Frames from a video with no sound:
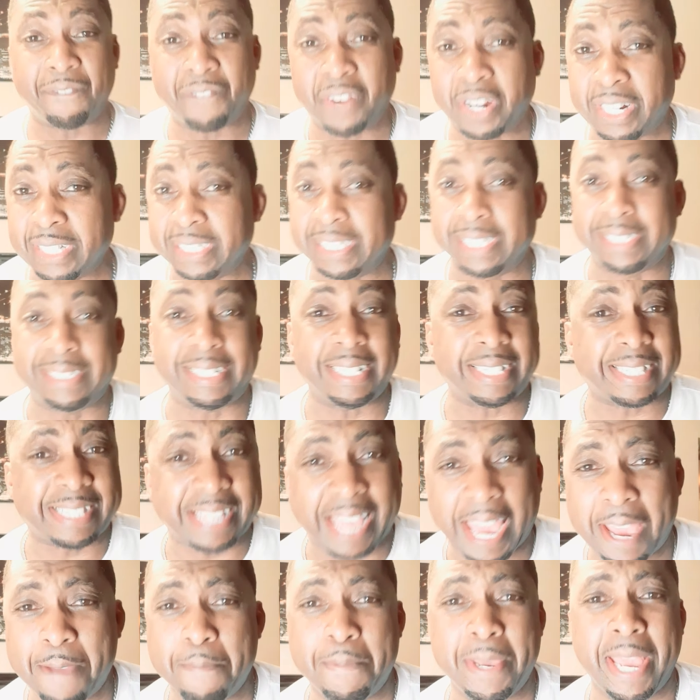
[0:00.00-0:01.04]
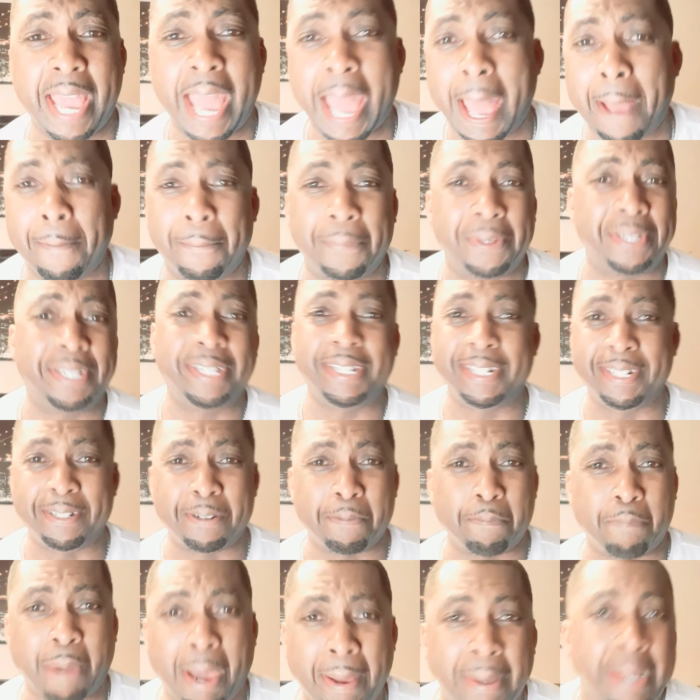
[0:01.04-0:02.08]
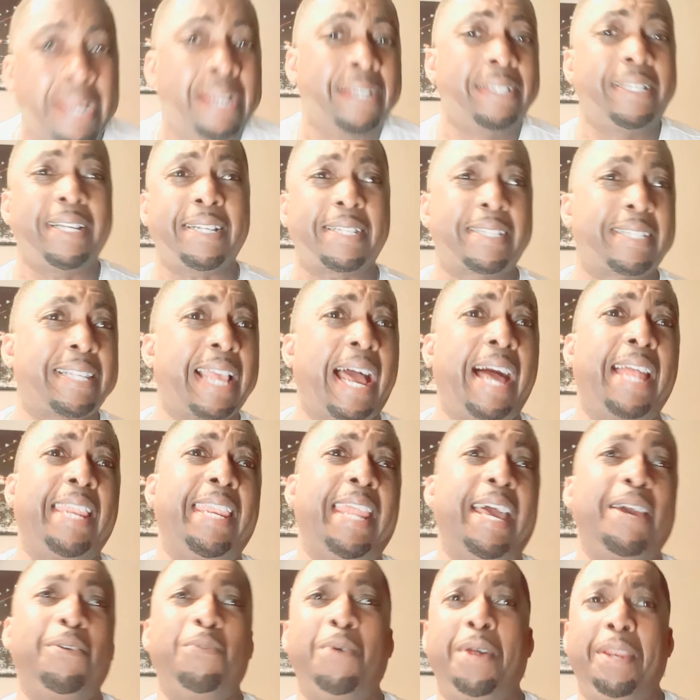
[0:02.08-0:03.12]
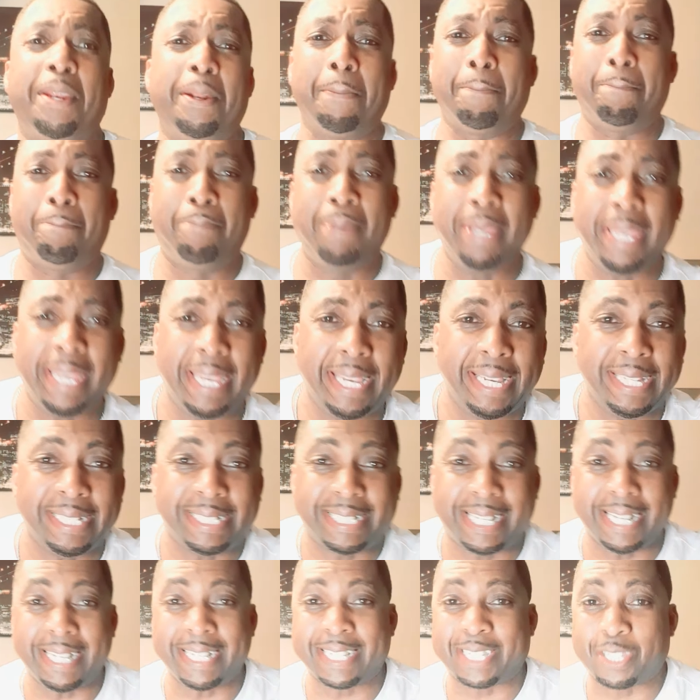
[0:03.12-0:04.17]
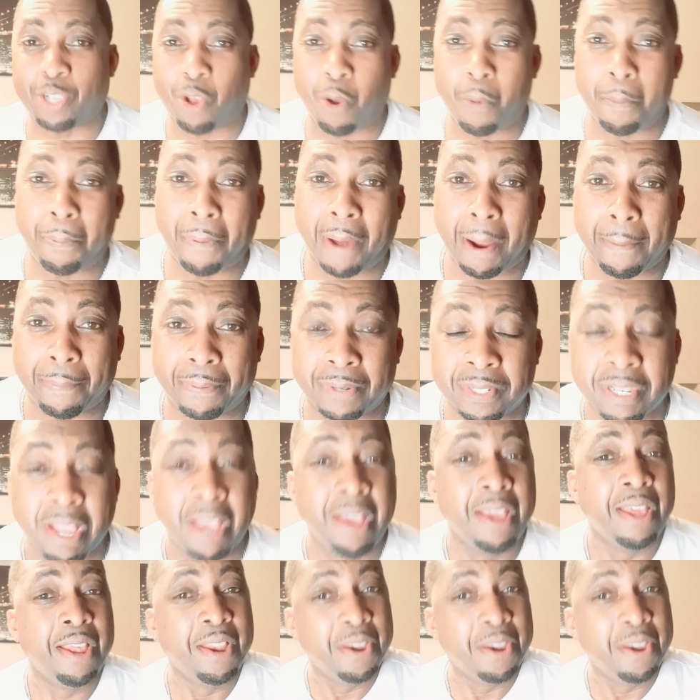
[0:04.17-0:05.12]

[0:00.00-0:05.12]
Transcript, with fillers: Ferguson, this can't be happening in the Bible. This sounds like one of them BET soap operas.